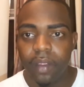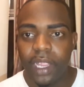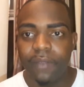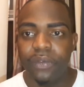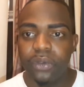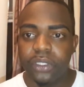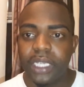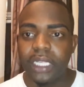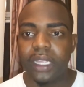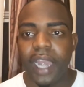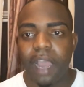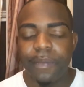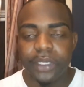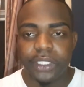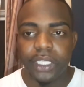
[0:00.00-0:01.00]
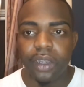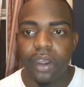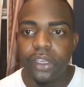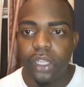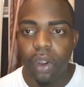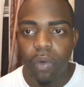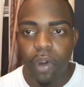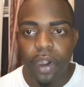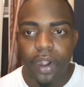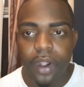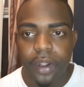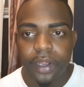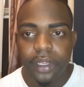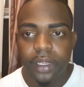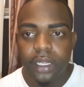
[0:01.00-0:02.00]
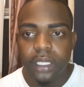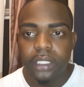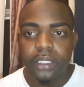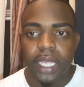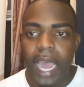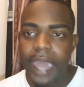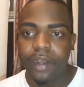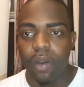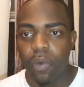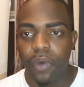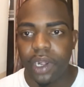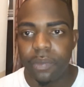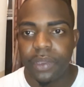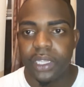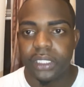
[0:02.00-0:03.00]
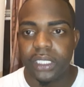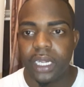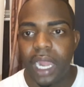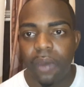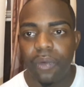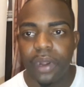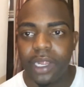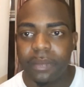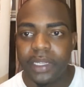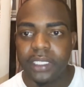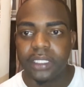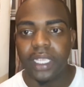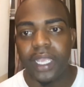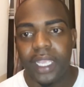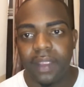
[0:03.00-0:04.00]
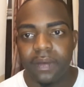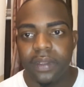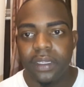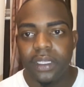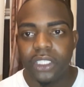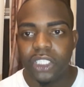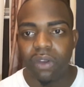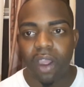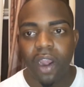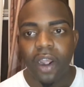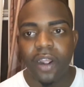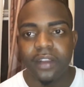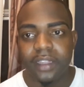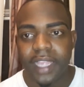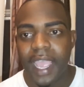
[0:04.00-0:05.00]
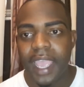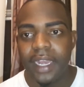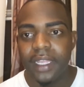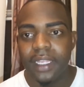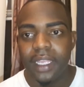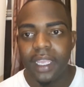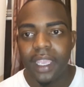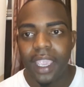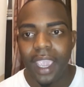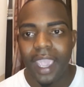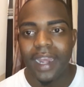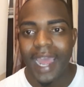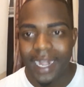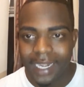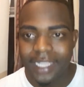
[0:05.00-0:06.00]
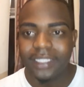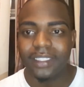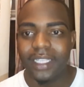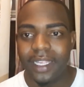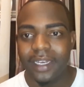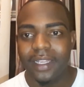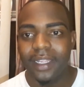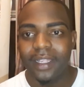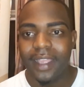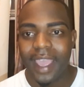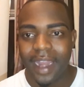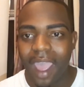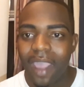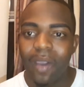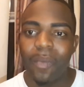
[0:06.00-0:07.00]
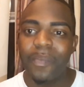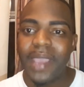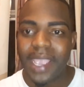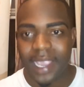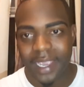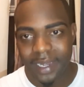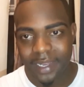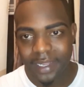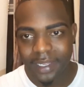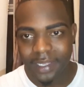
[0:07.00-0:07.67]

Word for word: If you said that I'm a sinner in your word, then I don't want to be a sinner. I want to be saved. So I heard that and I listened and I obeyed.